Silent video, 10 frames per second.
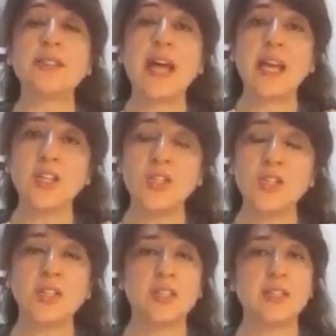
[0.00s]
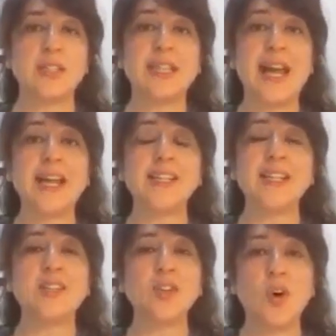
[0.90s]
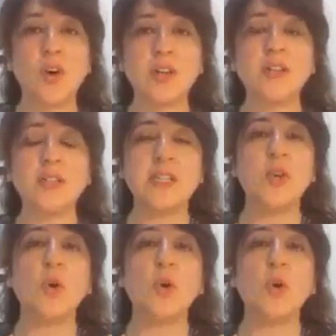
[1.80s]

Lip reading: sanctioned that authority